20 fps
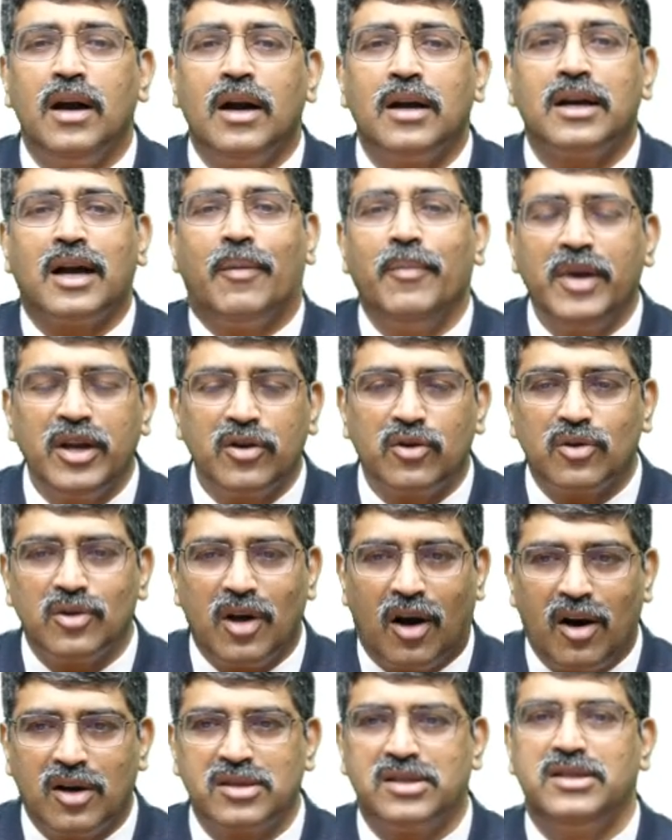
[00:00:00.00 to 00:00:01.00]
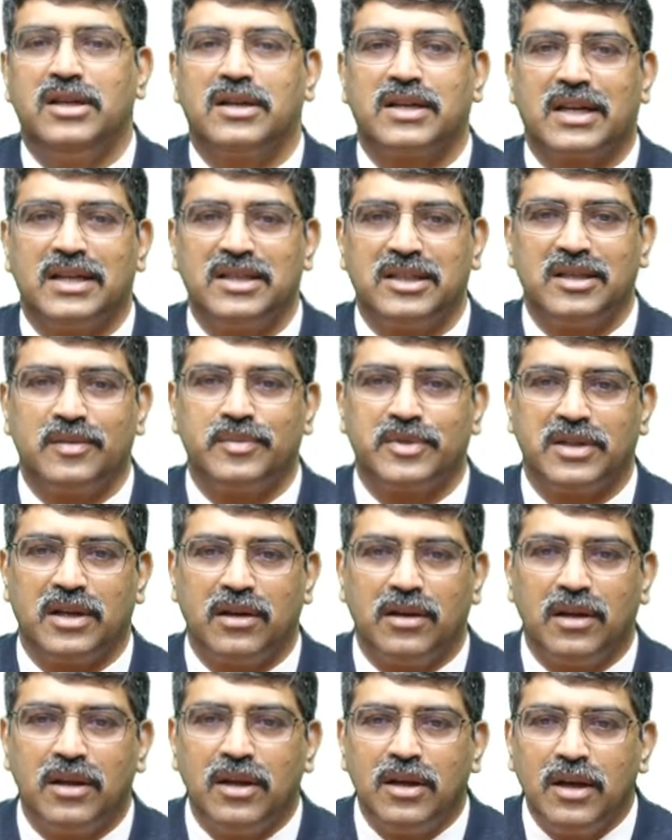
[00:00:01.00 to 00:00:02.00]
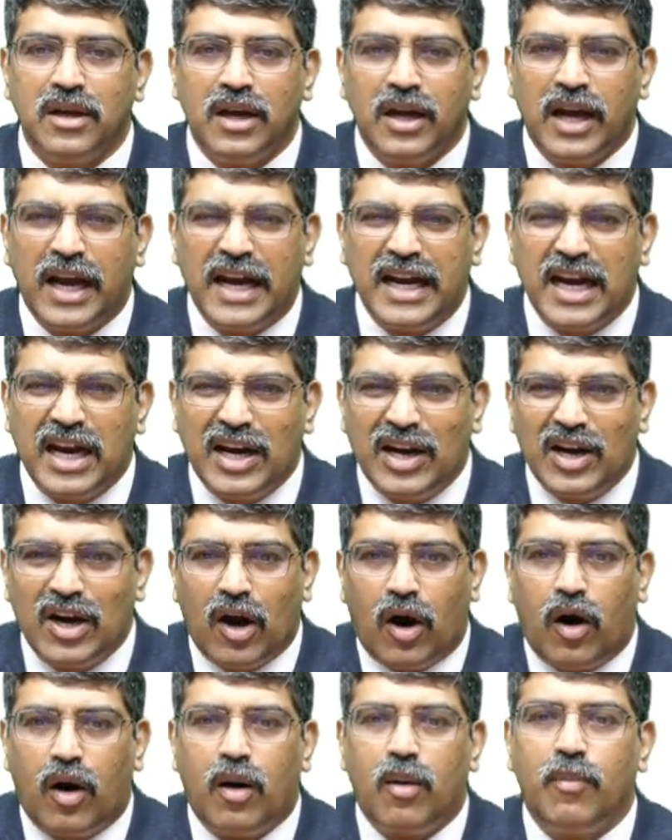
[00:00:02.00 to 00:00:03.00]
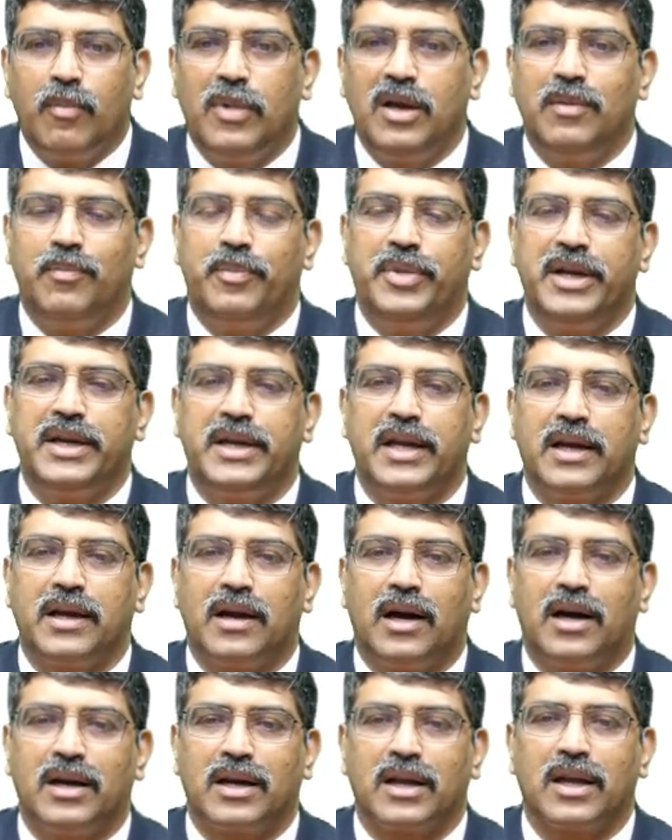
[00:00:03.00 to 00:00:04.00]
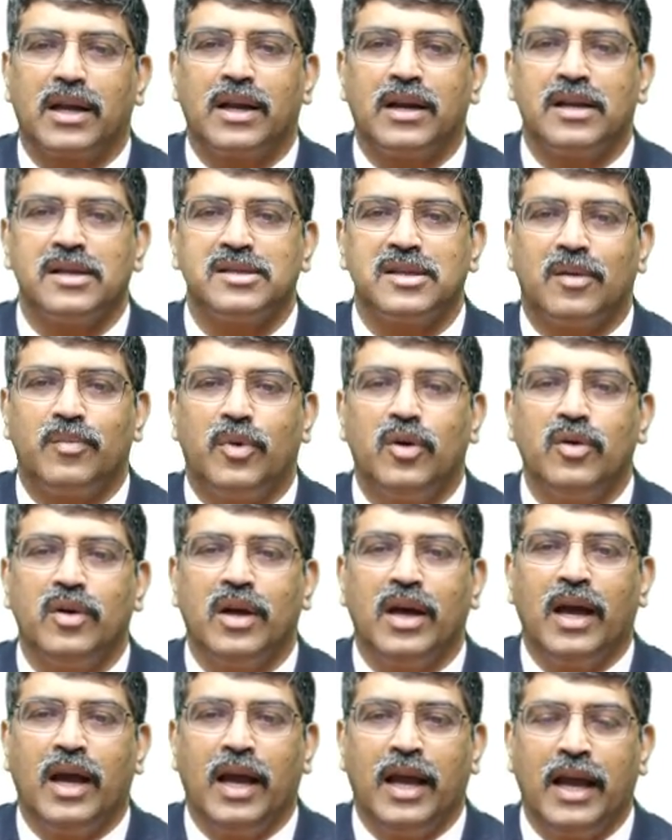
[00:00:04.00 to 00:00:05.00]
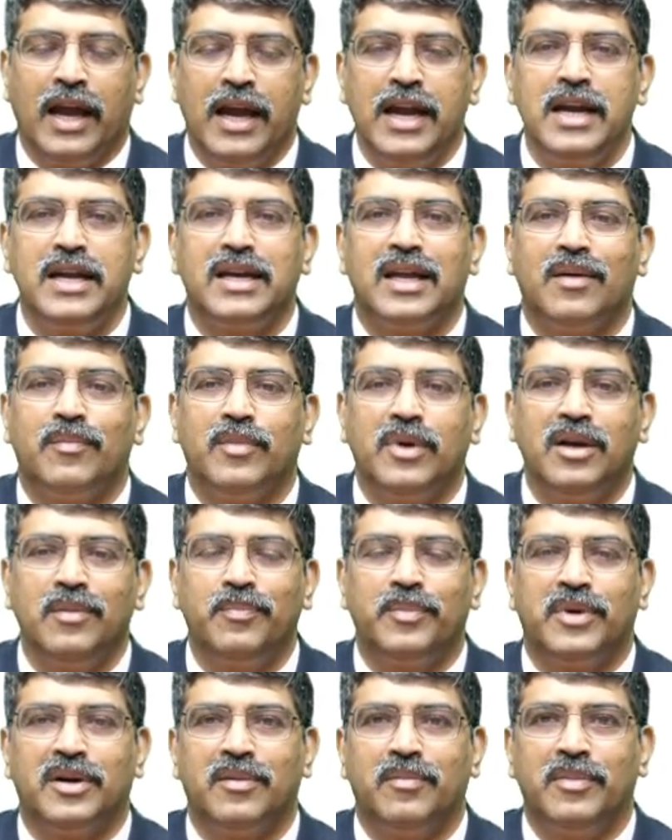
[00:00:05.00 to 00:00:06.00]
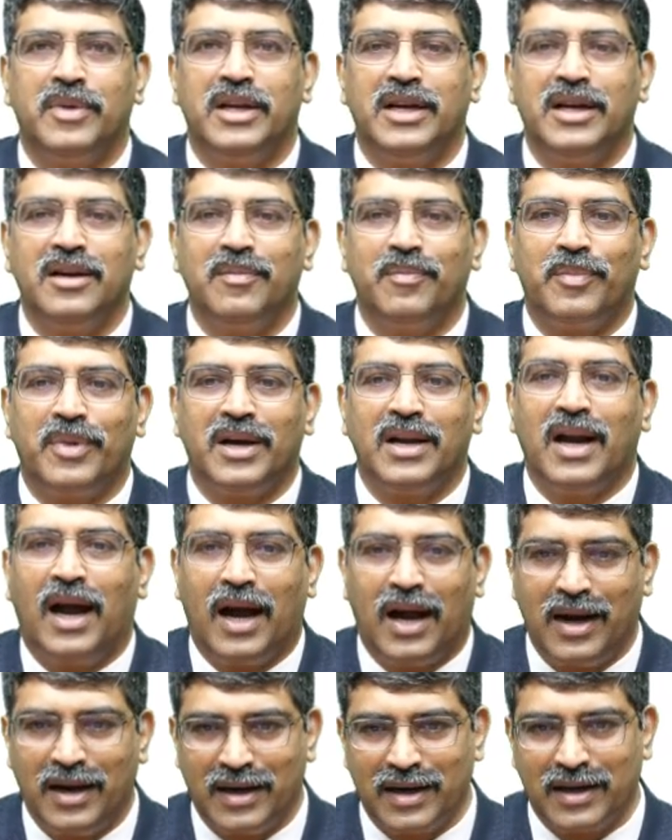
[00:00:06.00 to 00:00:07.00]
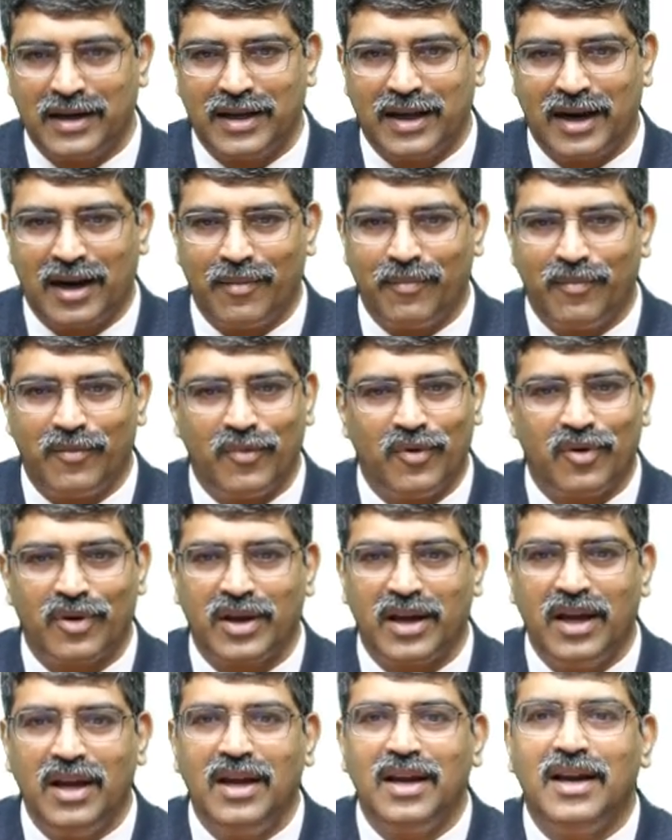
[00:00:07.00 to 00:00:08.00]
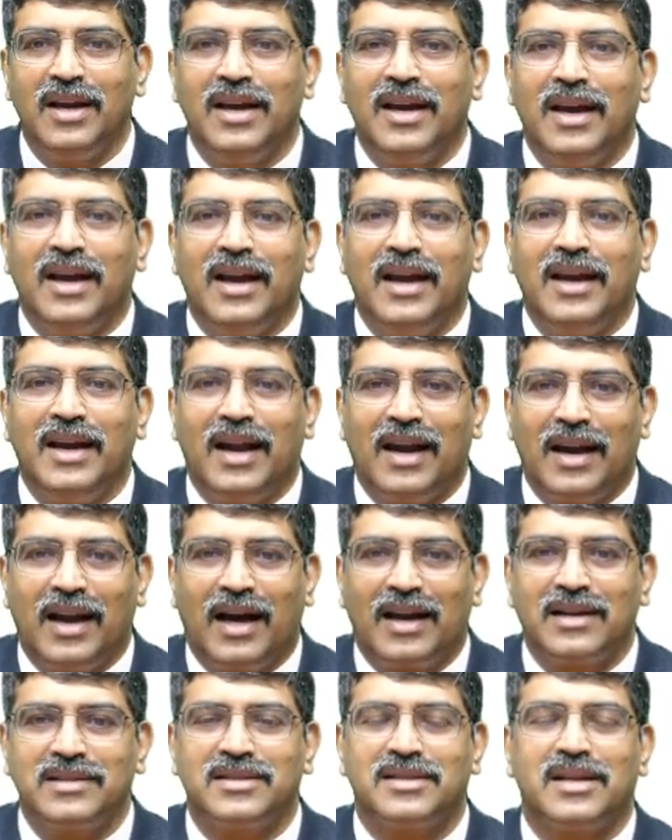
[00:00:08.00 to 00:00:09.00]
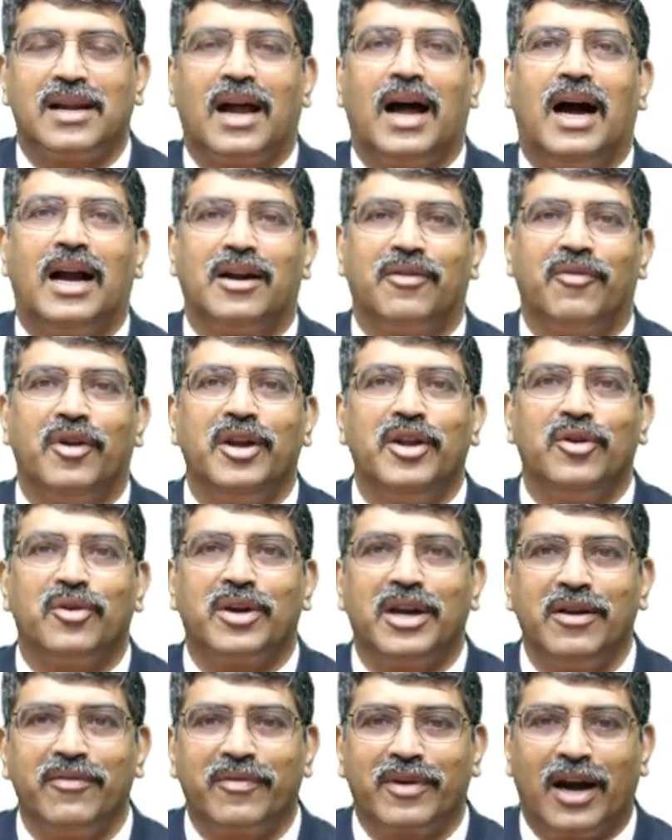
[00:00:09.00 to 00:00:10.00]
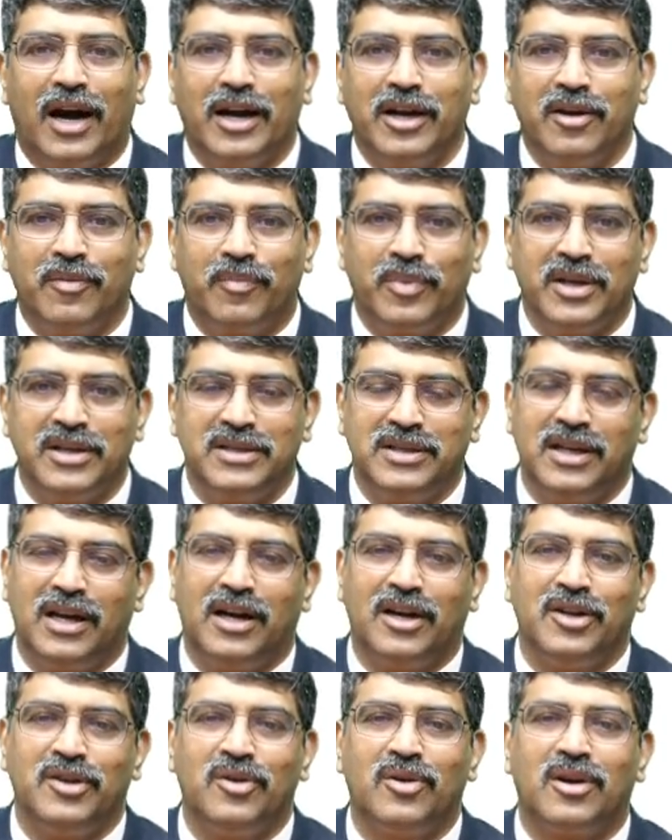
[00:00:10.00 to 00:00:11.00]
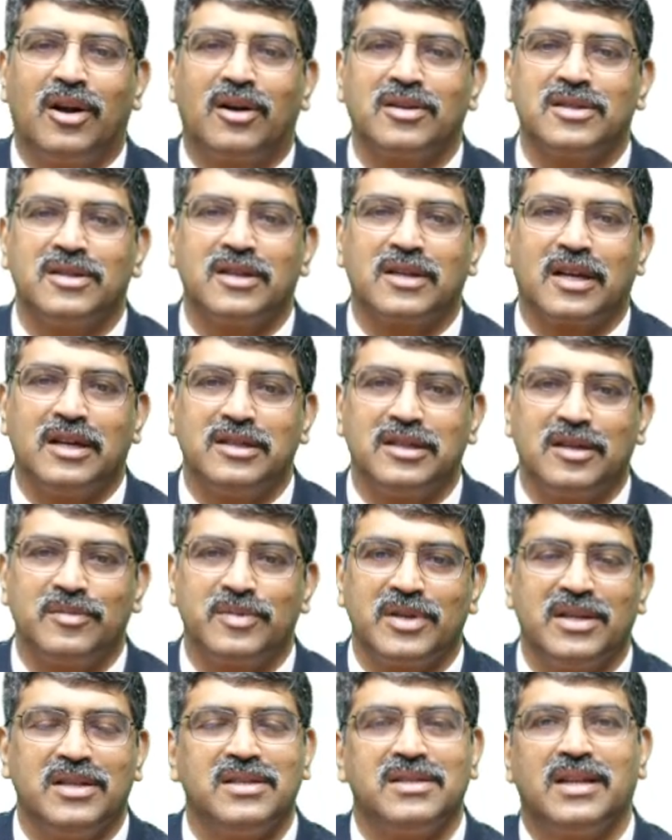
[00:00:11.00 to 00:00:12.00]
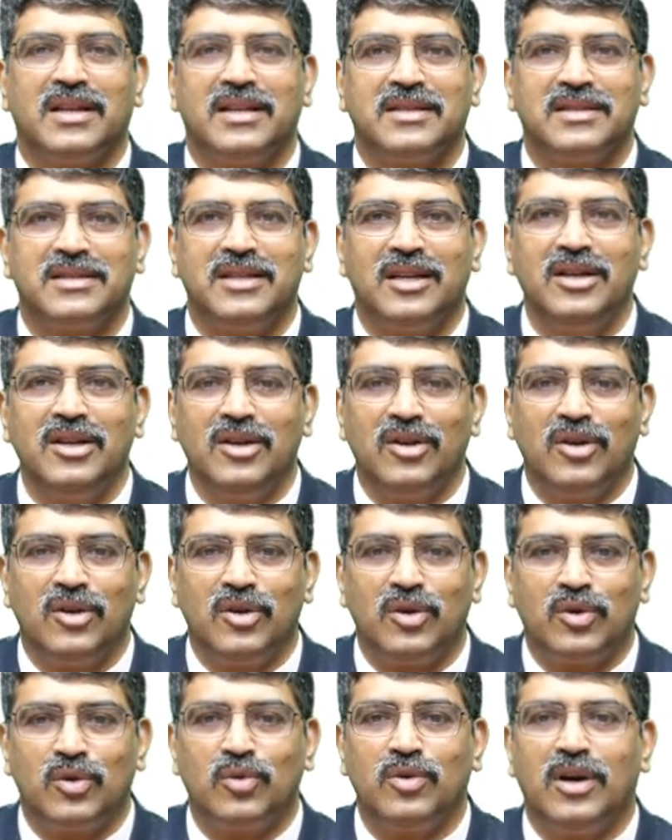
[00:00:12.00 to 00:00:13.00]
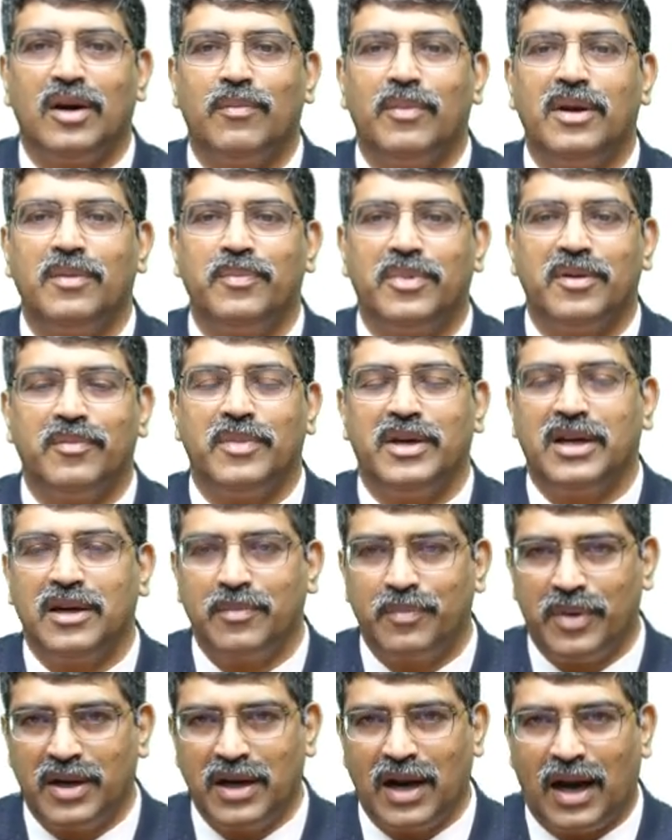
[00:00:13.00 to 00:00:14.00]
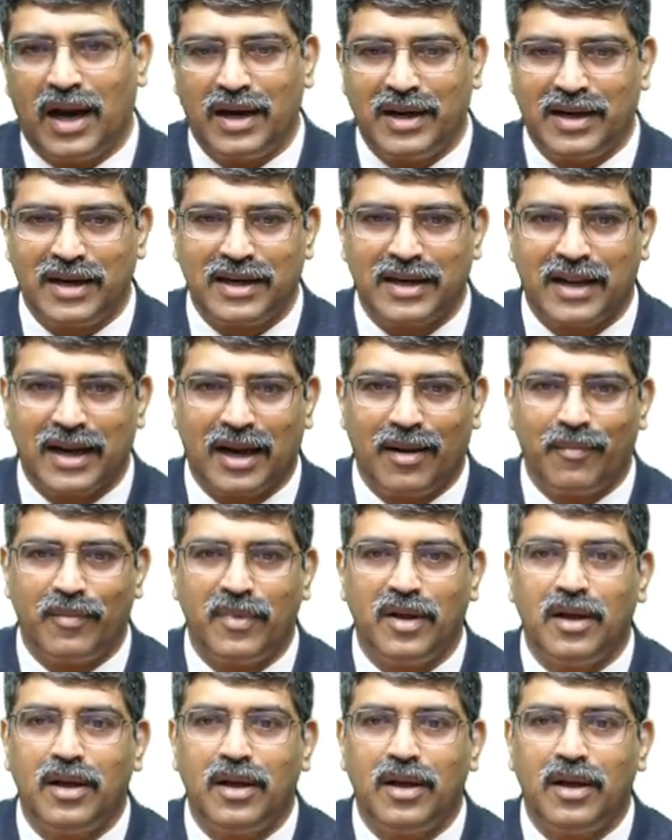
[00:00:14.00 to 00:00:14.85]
Coming to the oxygen consumption, in a normal beating heart, it is about 8 ml per minute per 100 gram. Okay. In an arrested heart, when you give cardioplegia, your oxygen consumption is less than 2 ml per minute per 100 gram.